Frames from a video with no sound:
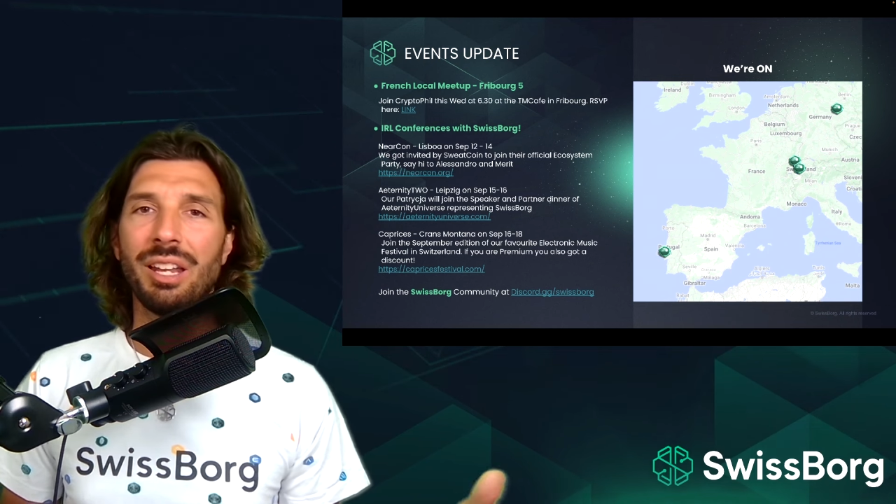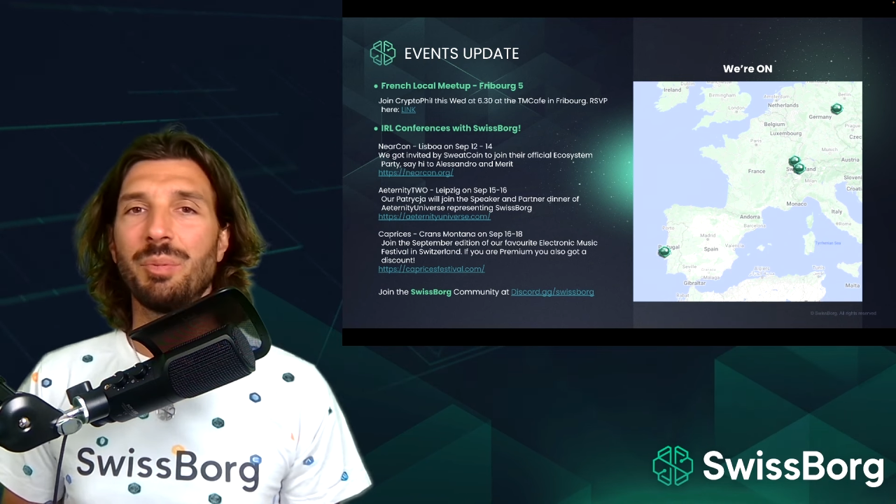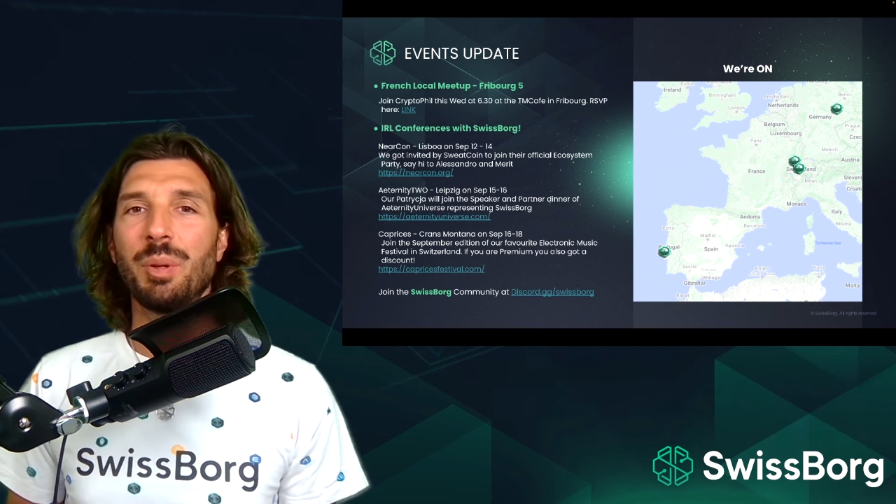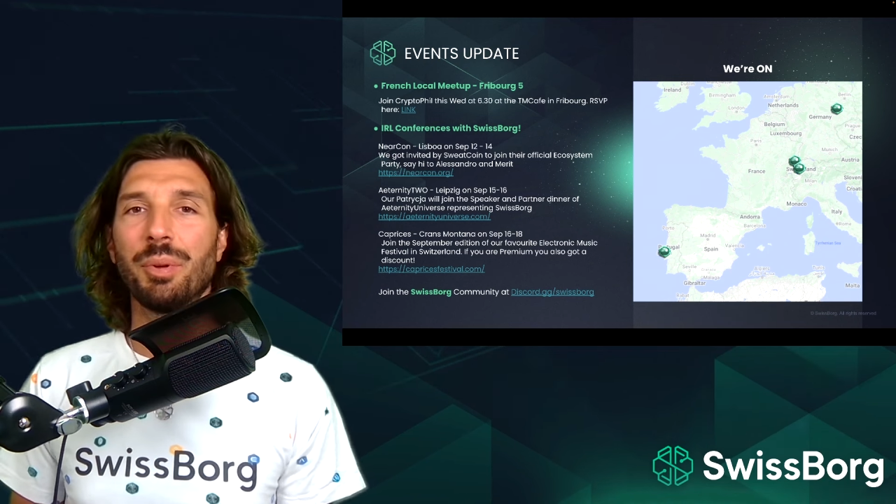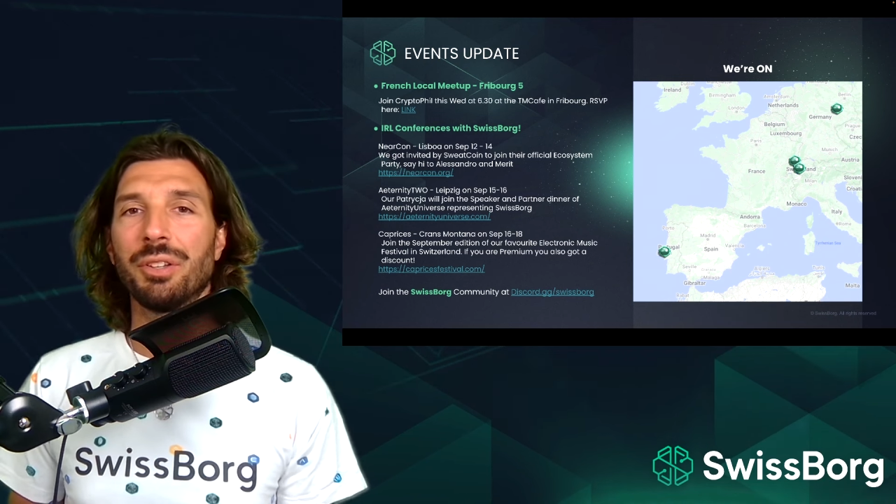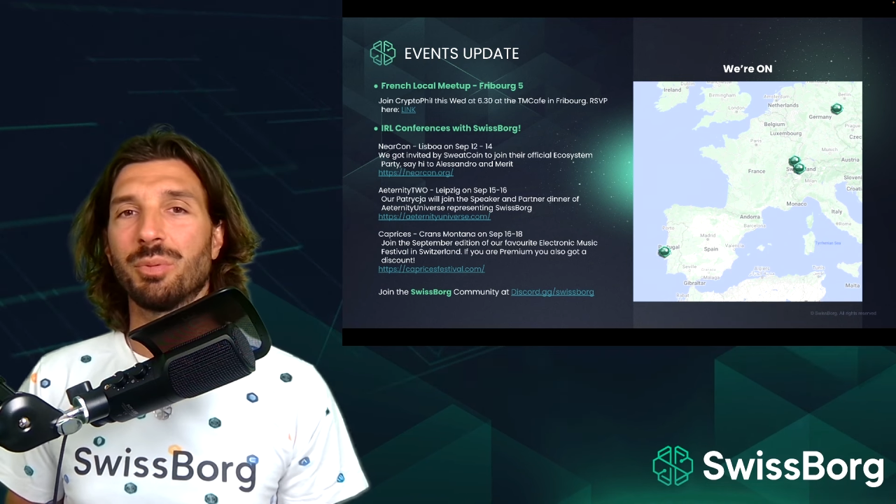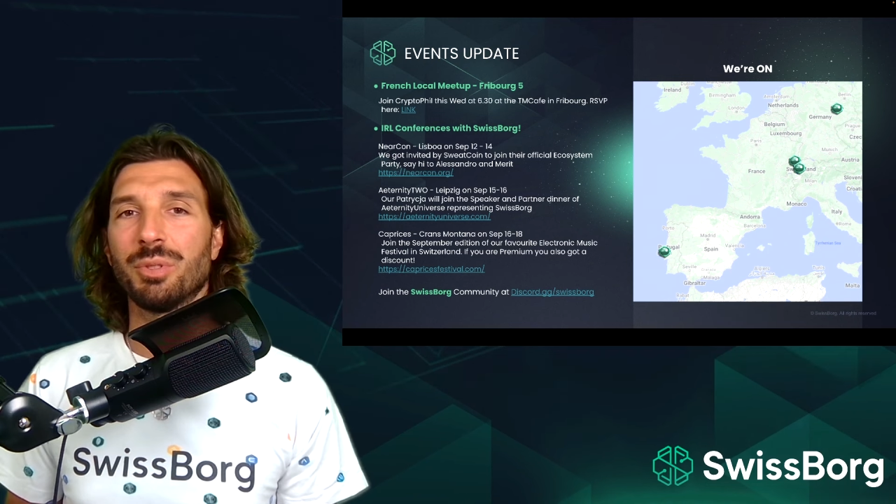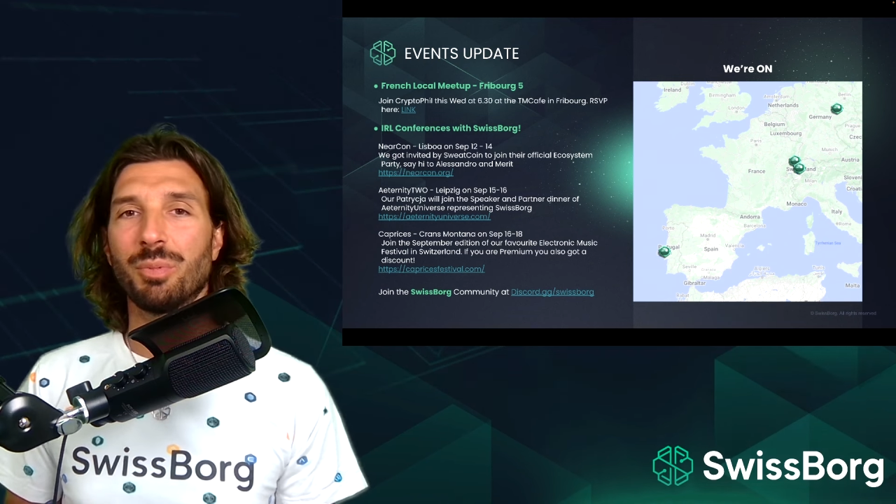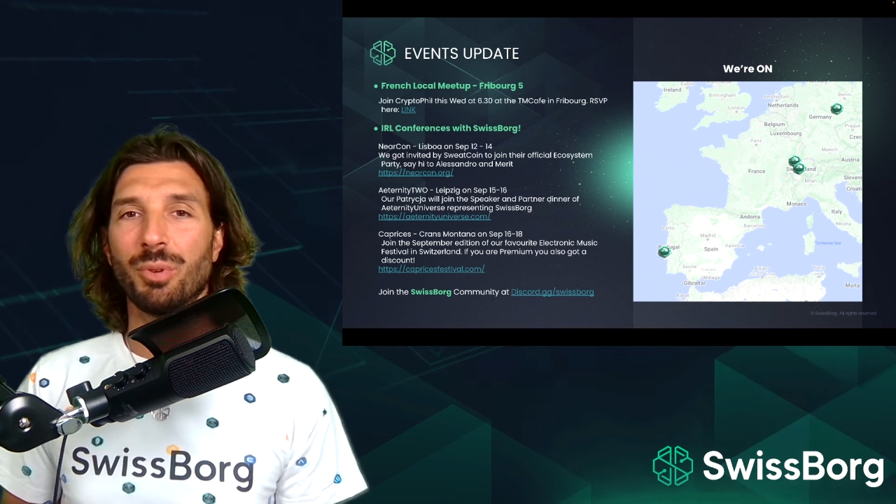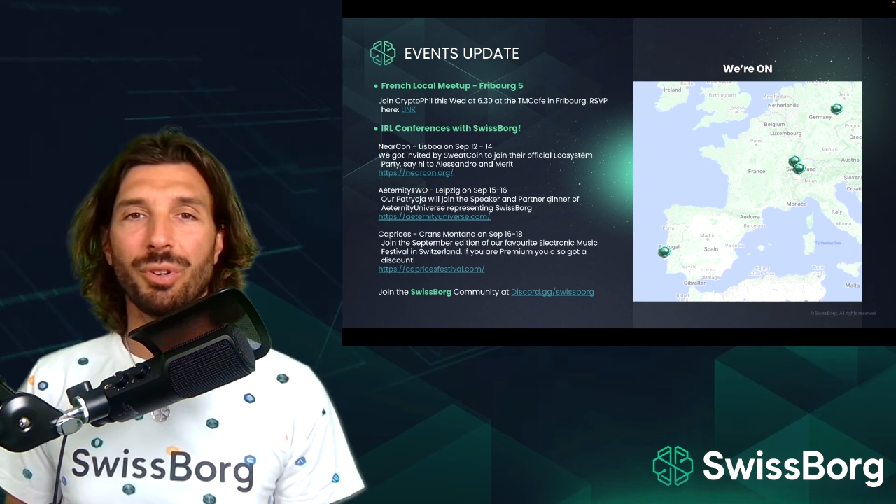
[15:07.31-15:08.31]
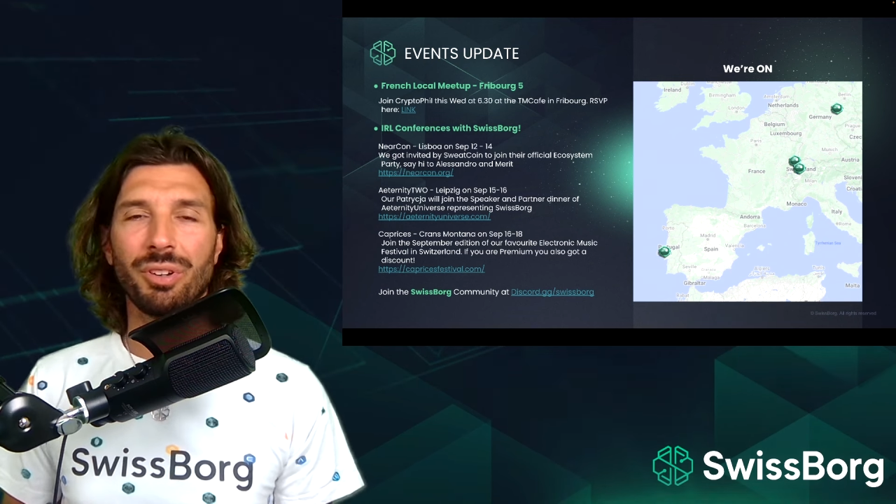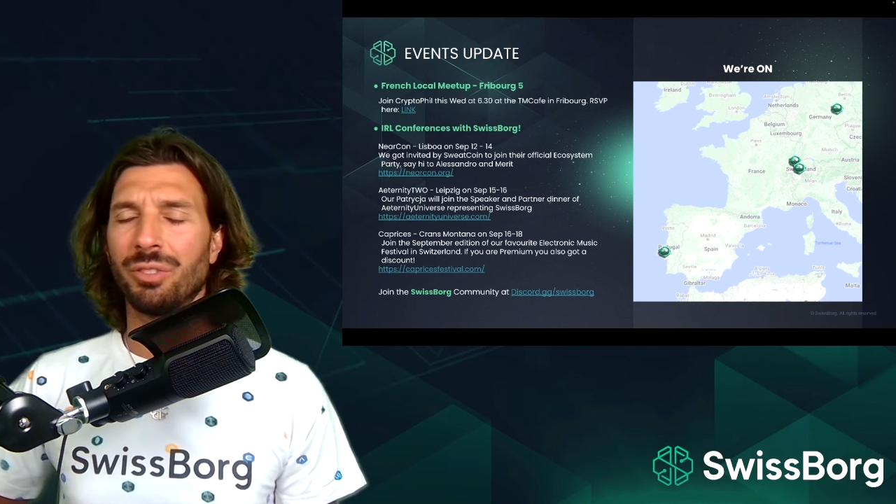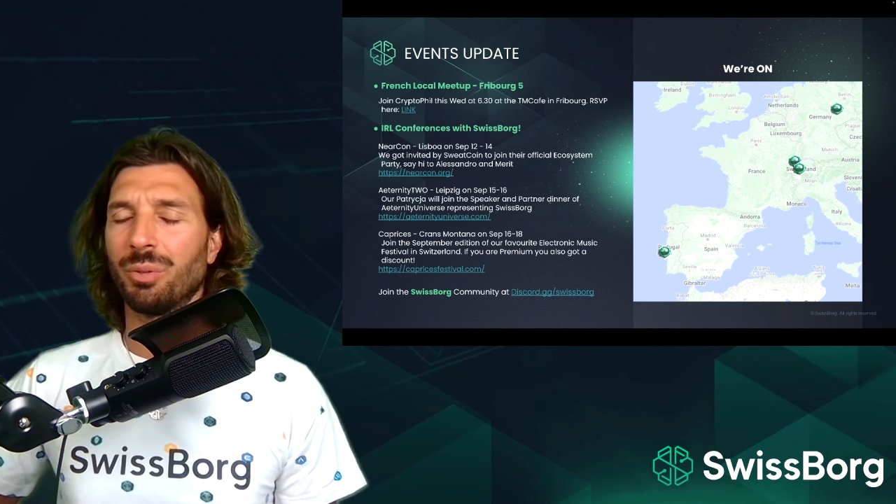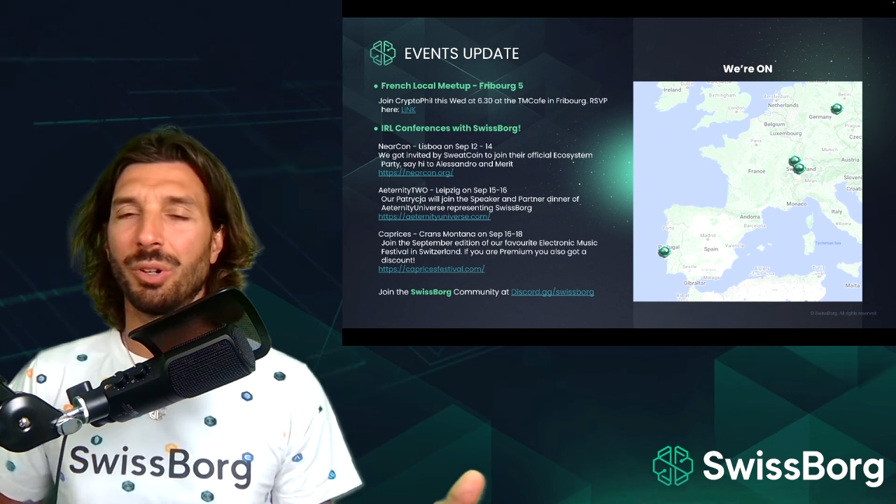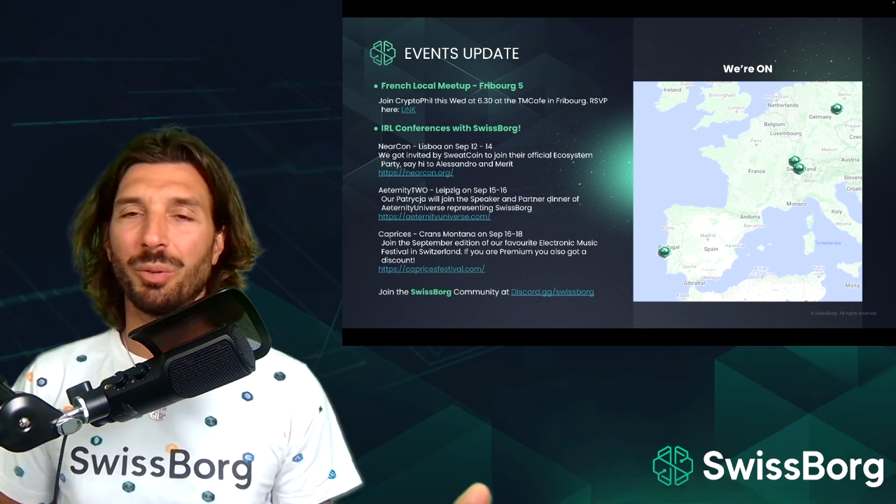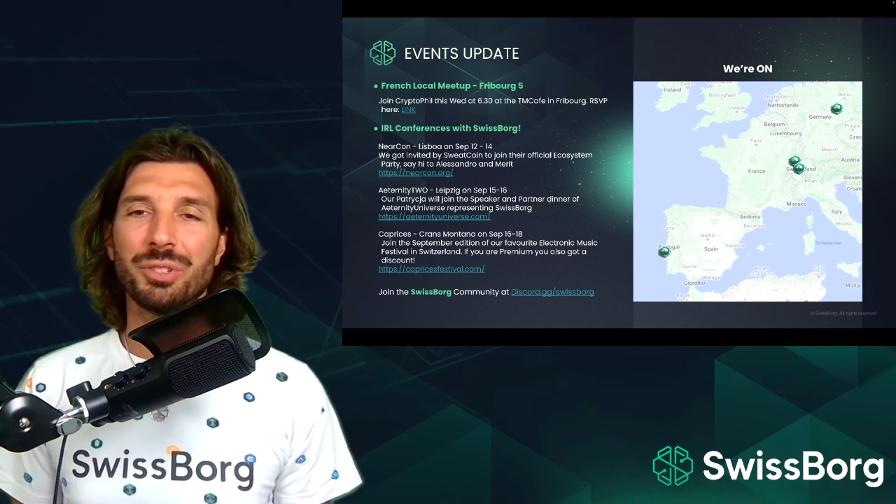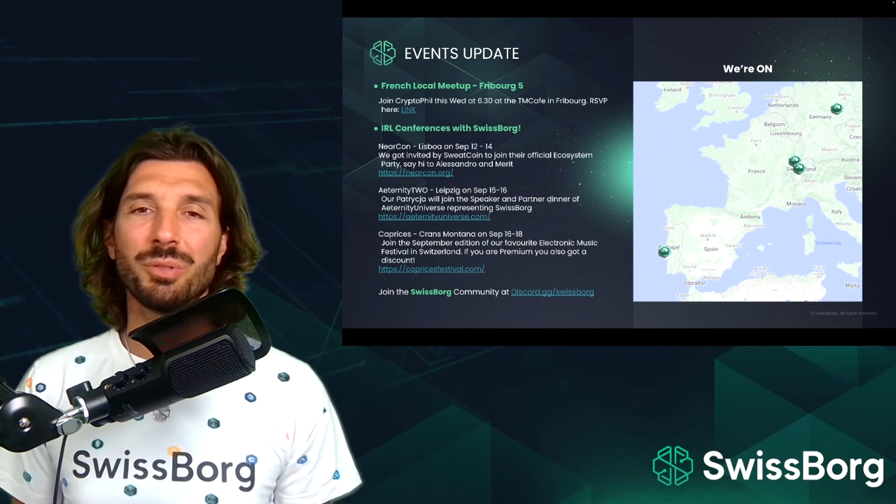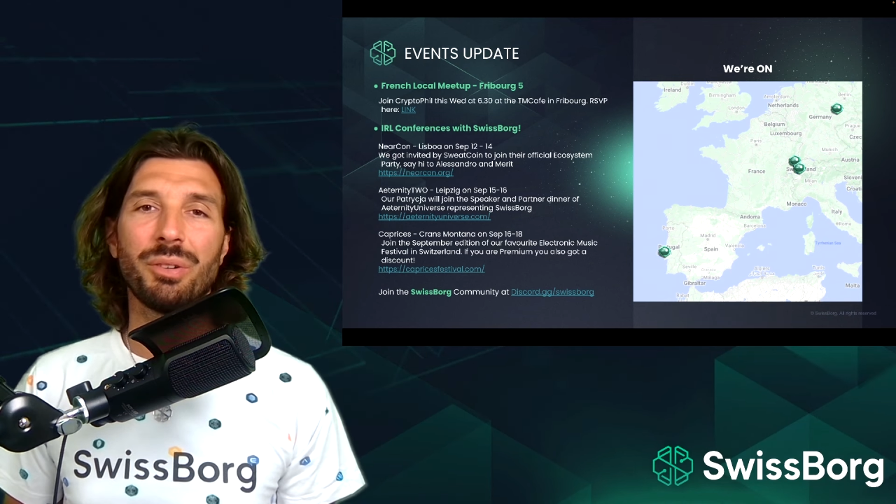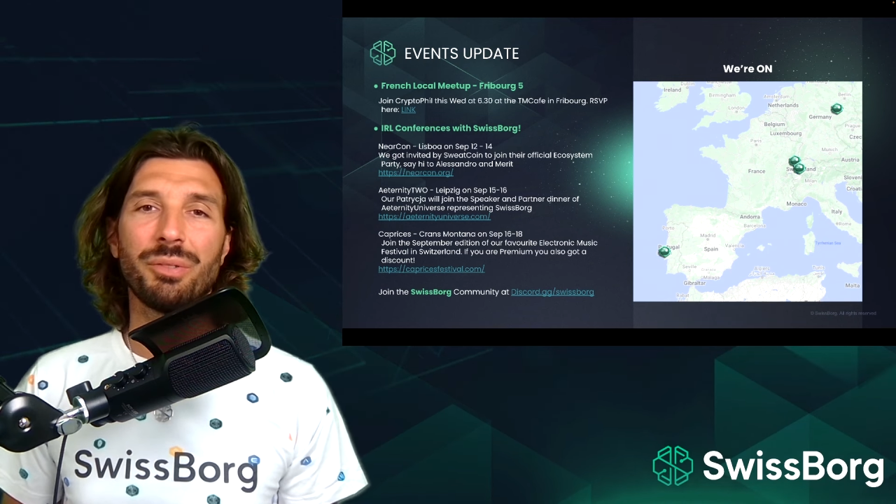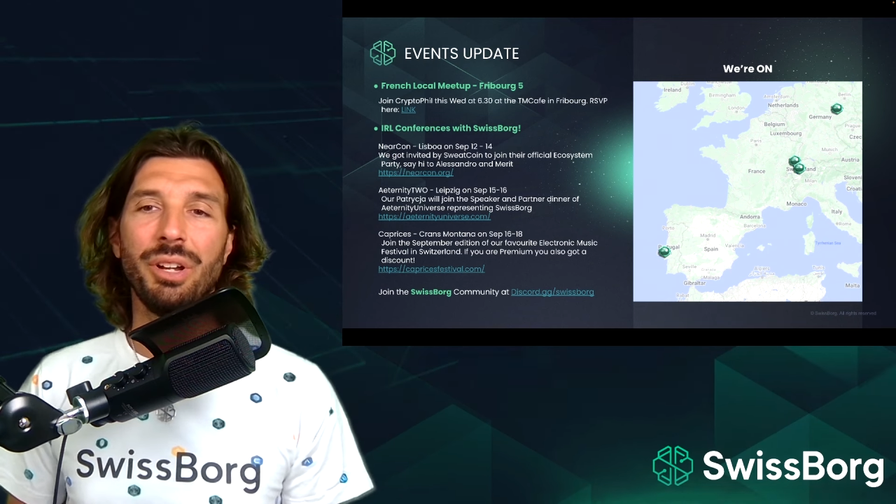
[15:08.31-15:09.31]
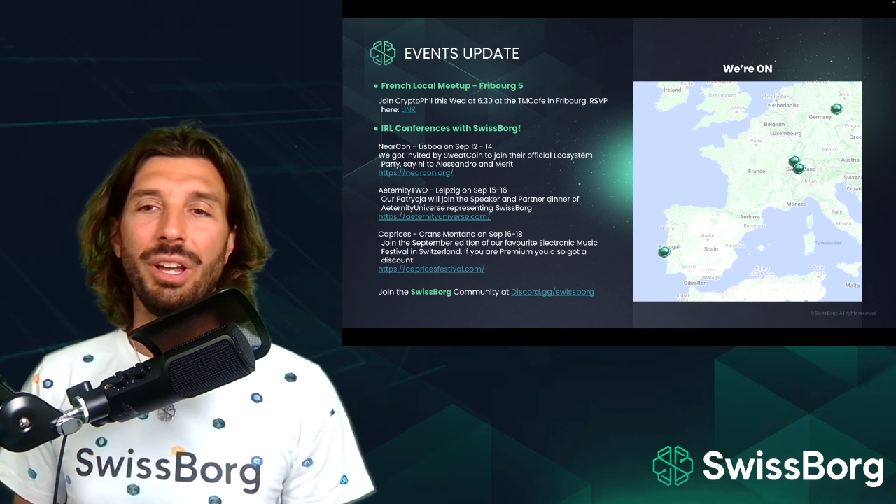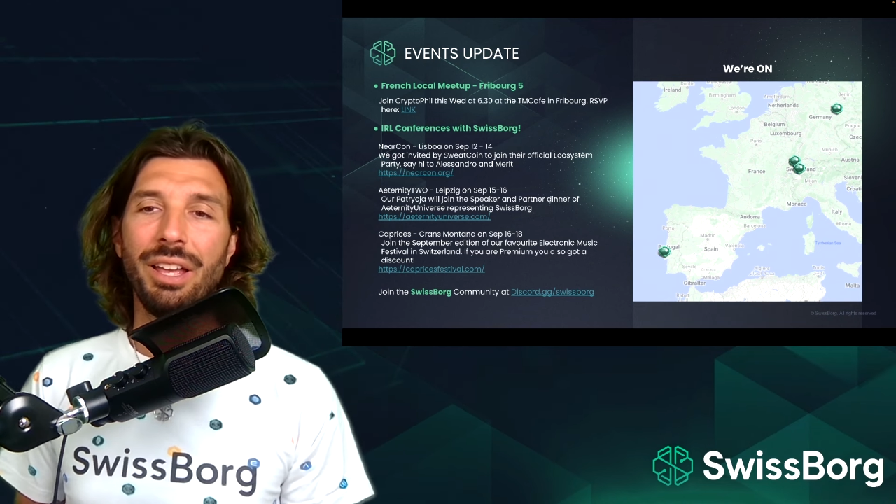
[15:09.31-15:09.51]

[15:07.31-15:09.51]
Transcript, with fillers: people at Swissborg on Twitter whatsoever,